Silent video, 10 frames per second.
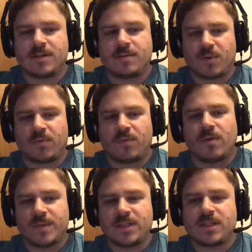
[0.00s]

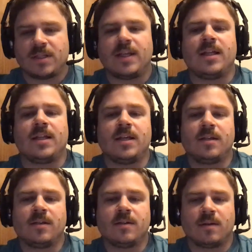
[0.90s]
performances
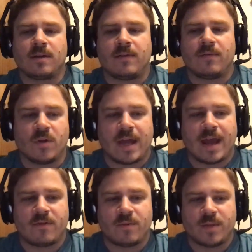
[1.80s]
lately, even though they
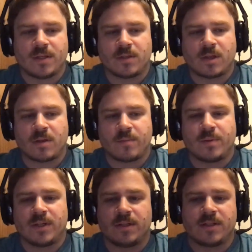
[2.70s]
haven't been
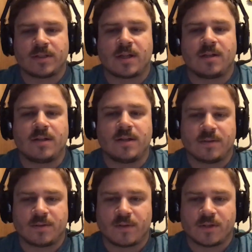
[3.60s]
completely solid
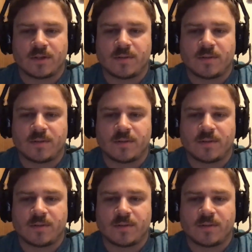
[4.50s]
as far as